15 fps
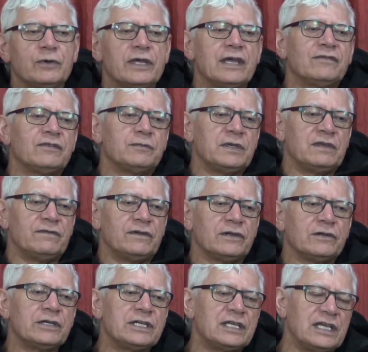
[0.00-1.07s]
We have to be
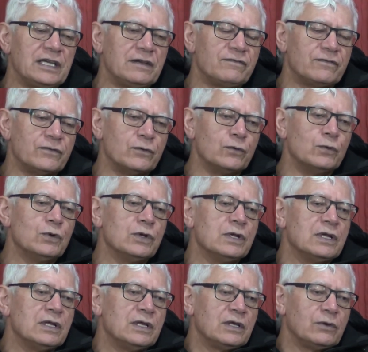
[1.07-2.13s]
very careful
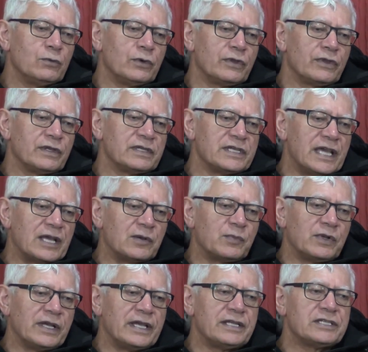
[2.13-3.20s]
with the tank
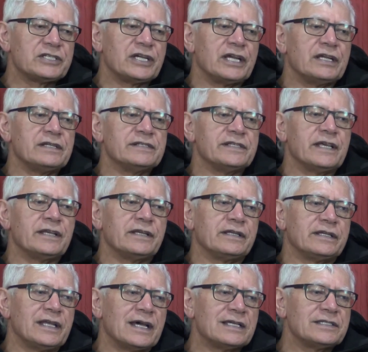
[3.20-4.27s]
plan change that
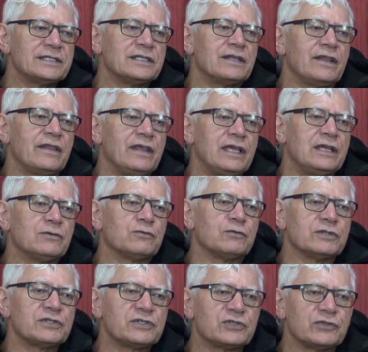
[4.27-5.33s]
it doesn't then
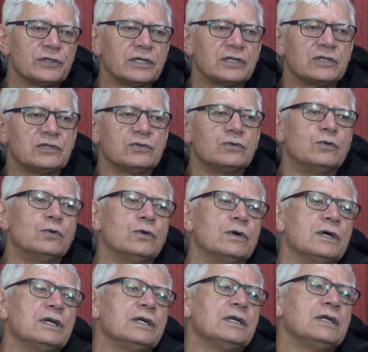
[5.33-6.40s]
restrict or